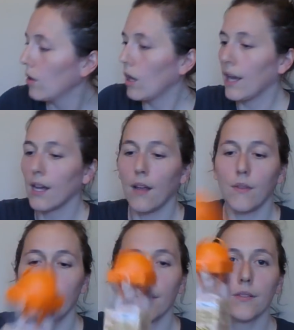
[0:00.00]
I got
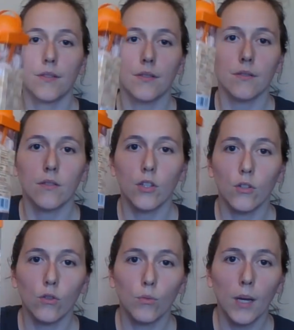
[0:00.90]
this
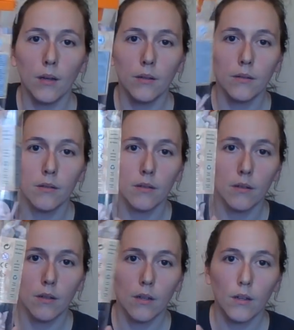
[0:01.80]
tube,
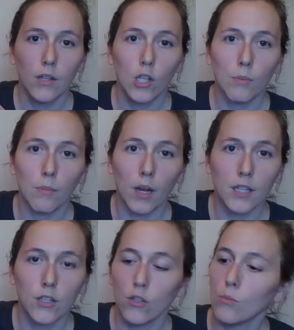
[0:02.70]
human
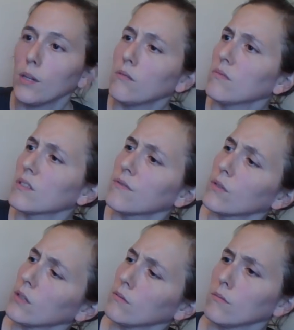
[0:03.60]
body tube. Where's the
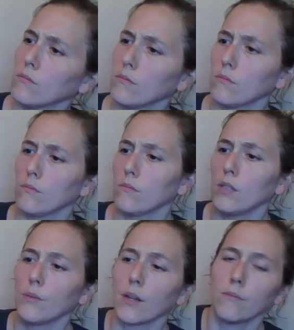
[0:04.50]
front?
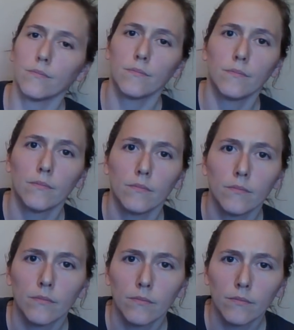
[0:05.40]
There we go.
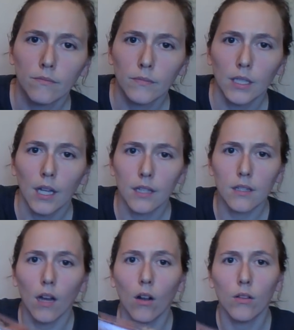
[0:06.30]
And it's
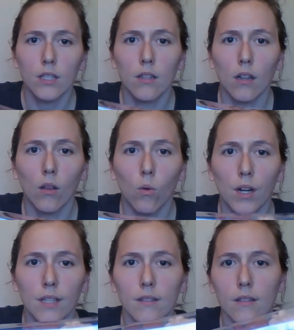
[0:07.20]
got all these little
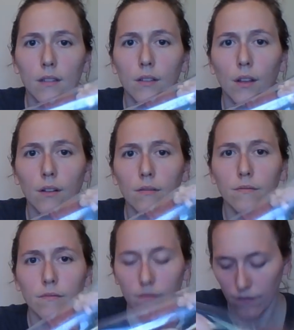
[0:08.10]
organs in there
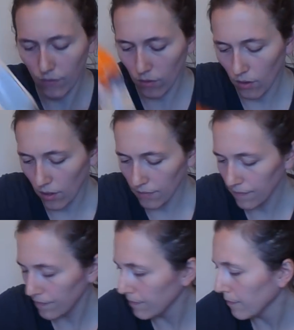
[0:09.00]
for our
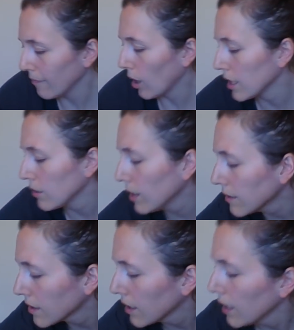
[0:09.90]
body
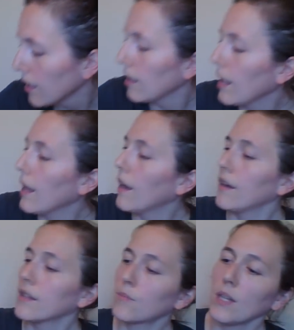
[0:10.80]
units.
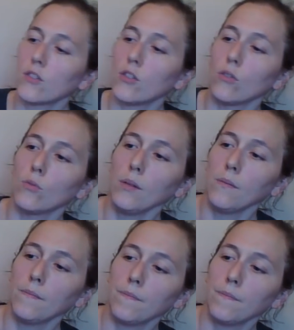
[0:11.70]
And a space tube